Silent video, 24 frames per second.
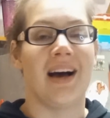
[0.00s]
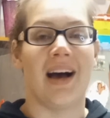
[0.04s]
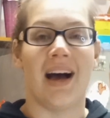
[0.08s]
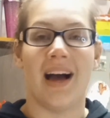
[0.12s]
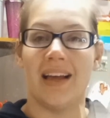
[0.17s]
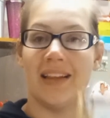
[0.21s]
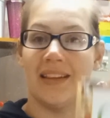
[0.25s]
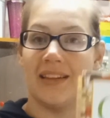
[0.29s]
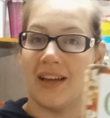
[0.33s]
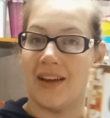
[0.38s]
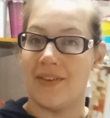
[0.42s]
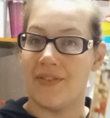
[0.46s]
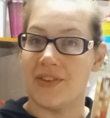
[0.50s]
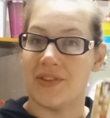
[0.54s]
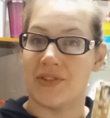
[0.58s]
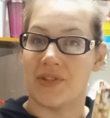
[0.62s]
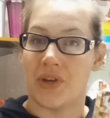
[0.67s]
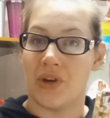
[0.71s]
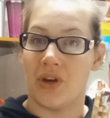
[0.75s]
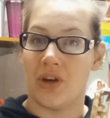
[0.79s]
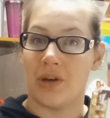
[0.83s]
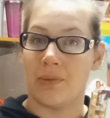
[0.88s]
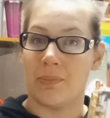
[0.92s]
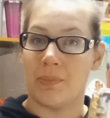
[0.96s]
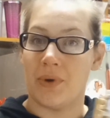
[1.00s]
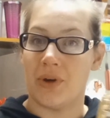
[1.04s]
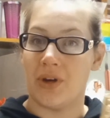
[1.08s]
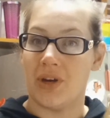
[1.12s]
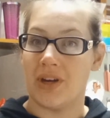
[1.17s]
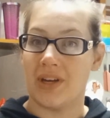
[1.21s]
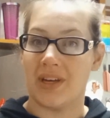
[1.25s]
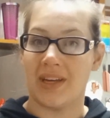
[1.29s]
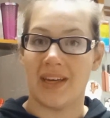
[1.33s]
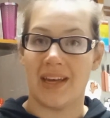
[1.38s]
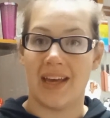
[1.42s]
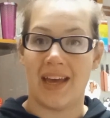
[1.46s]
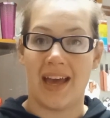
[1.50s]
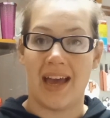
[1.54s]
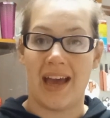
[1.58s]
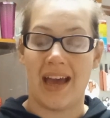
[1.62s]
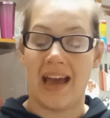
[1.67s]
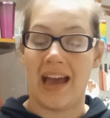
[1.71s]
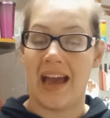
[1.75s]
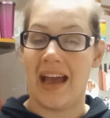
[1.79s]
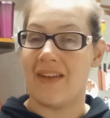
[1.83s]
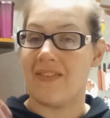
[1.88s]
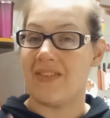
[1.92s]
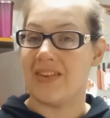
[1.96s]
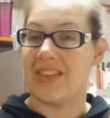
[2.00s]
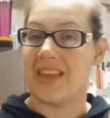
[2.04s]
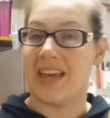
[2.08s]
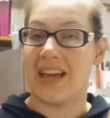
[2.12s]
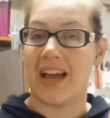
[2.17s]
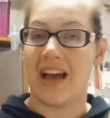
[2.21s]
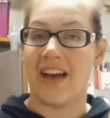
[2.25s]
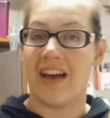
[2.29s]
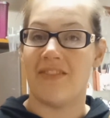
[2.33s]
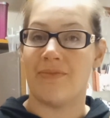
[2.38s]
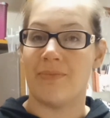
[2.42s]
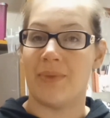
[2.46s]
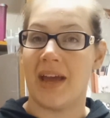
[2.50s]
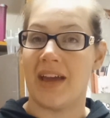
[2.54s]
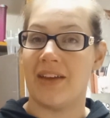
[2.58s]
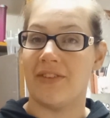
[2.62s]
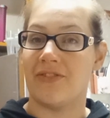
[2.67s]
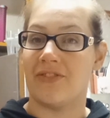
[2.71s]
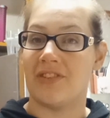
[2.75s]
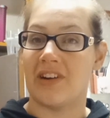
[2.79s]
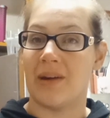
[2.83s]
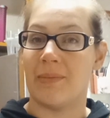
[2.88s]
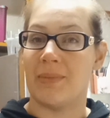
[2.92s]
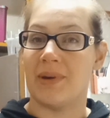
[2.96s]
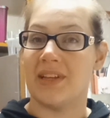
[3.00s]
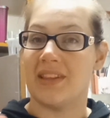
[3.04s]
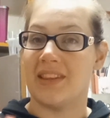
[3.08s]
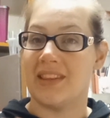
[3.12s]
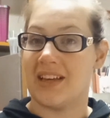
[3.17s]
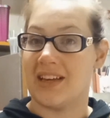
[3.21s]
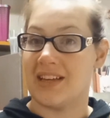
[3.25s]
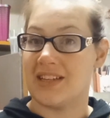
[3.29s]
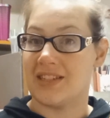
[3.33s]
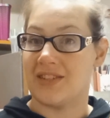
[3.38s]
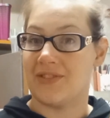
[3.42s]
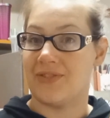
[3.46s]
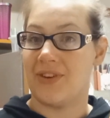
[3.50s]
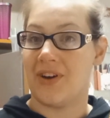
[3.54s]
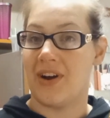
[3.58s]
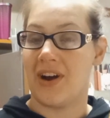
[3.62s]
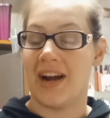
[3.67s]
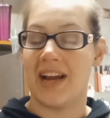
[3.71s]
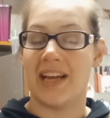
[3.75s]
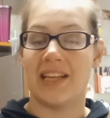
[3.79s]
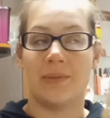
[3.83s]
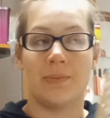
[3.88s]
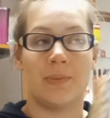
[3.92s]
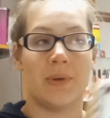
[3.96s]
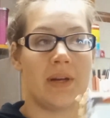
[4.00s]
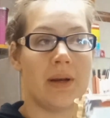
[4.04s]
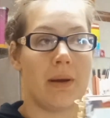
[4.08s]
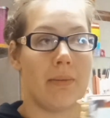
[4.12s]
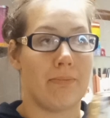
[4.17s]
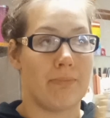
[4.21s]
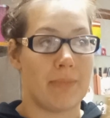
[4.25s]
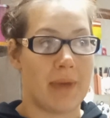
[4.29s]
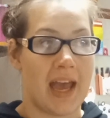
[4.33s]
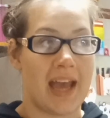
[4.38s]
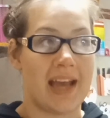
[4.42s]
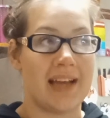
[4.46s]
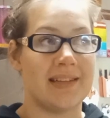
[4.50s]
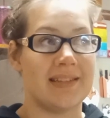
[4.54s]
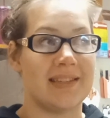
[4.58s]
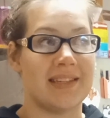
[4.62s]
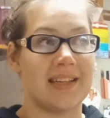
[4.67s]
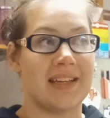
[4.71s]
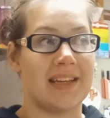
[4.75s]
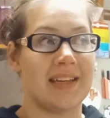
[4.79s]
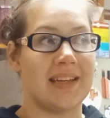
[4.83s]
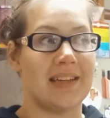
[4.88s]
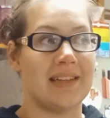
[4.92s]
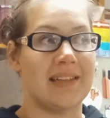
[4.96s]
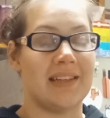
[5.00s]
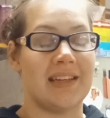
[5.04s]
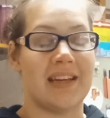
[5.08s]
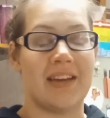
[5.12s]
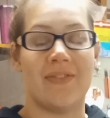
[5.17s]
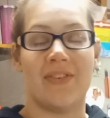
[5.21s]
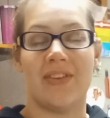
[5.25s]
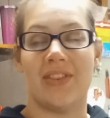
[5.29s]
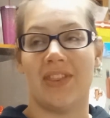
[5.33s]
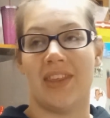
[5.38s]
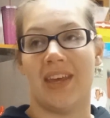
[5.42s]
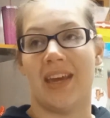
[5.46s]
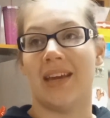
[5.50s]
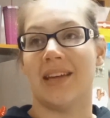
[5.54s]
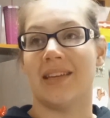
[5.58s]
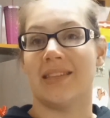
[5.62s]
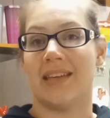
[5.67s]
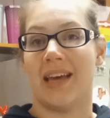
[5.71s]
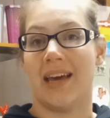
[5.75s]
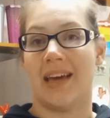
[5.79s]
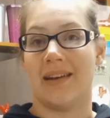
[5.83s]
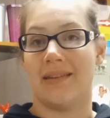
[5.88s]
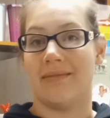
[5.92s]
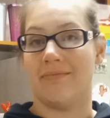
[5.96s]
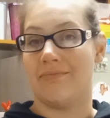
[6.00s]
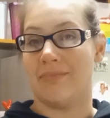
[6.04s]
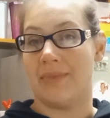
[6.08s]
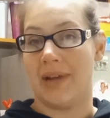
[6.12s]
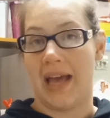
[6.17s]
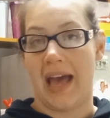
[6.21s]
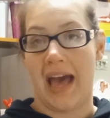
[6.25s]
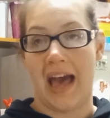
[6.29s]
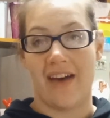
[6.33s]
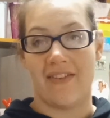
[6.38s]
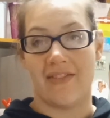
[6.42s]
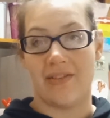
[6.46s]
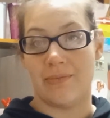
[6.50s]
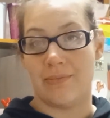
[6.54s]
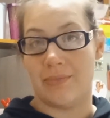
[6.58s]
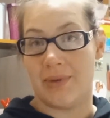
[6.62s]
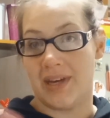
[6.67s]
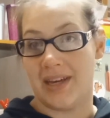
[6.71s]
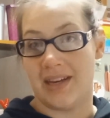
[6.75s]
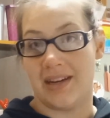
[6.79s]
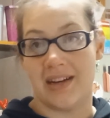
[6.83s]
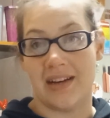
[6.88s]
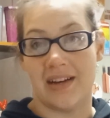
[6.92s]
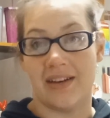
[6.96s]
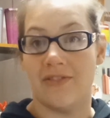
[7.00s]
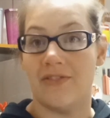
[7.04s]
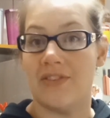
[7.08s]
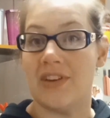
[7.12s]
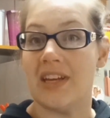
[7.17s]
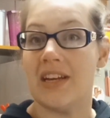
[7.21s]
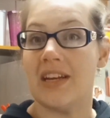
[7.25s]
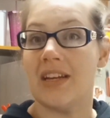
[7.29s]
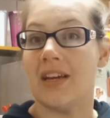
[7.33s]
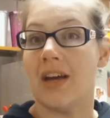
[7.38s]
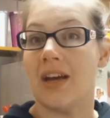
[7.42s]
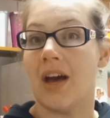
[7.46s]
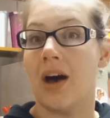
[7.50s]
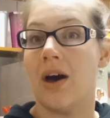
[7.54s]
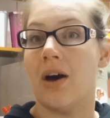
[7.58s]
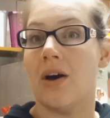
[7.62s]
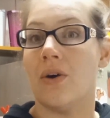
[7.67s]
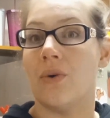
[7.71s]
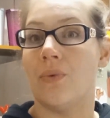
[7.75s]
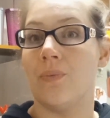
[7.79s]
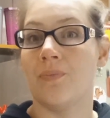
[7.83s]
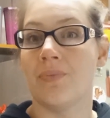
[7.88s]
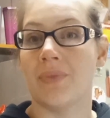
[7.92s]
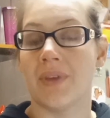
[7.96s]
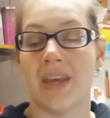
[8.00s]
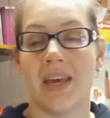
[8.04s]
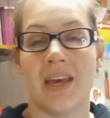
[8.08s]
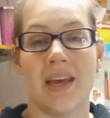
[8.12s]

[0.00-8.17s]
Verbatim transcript: I love this cookbook. Everything I've made from it thus far has been amazing, even things that haven't been in a video.